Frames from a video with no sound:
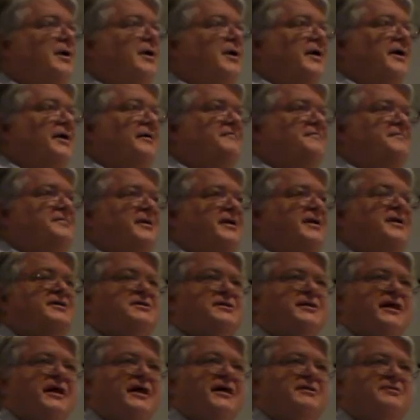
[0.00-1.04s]
If
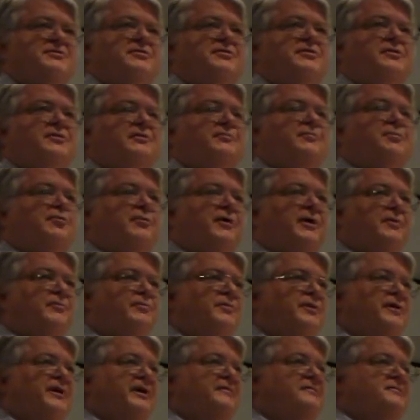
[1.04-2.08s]
things get to the point
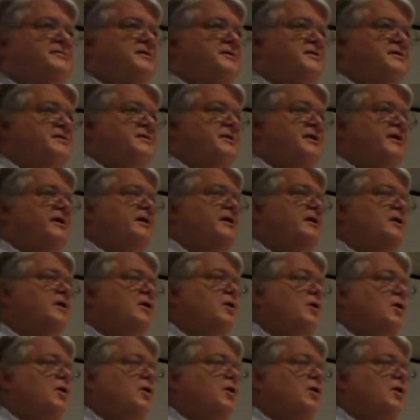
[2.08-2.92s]
where the FCC